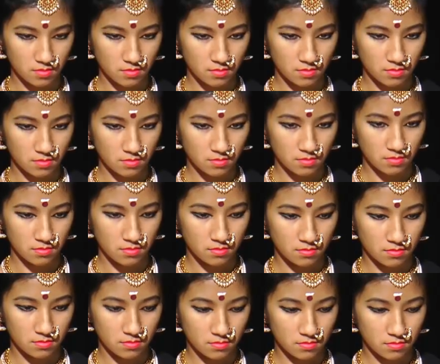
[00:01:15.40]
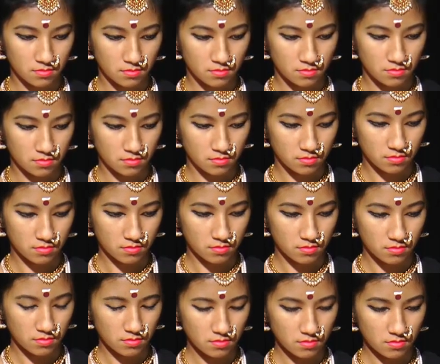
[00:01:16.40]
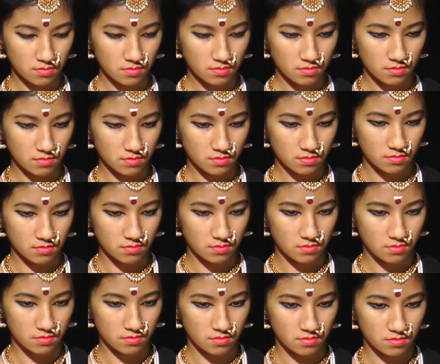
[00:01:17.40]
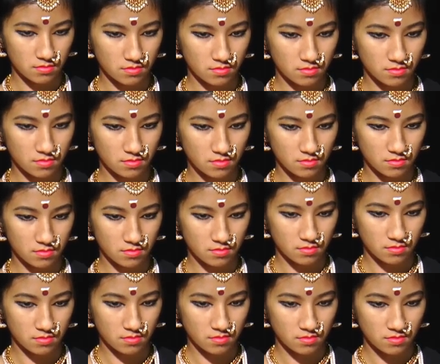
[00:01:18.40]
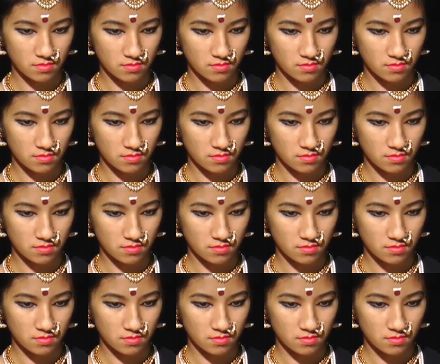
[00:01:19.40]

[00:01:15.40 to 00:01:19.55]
(silent)